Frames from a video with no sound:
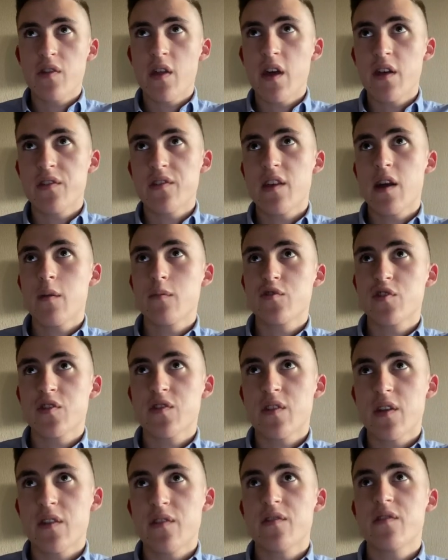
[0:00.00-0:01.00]
their
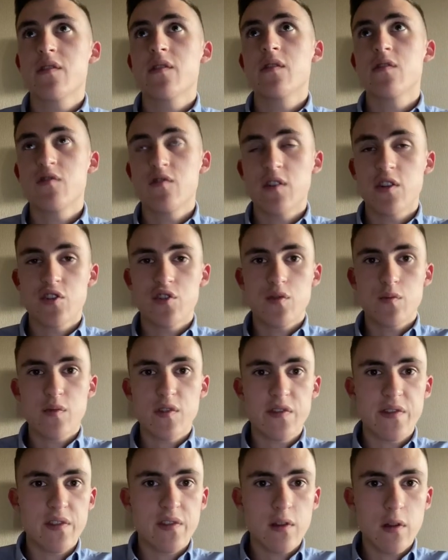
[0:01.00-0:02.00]
subjects as International
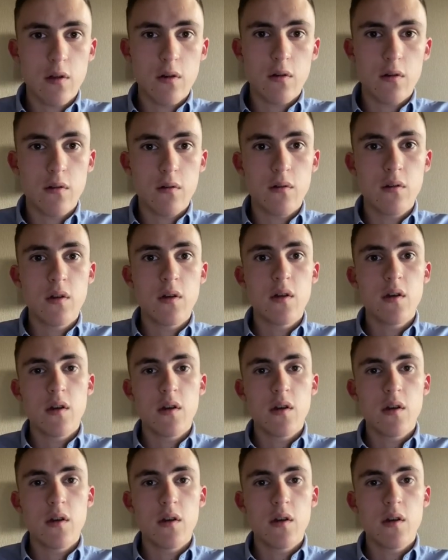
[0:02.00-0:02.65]
Business Law,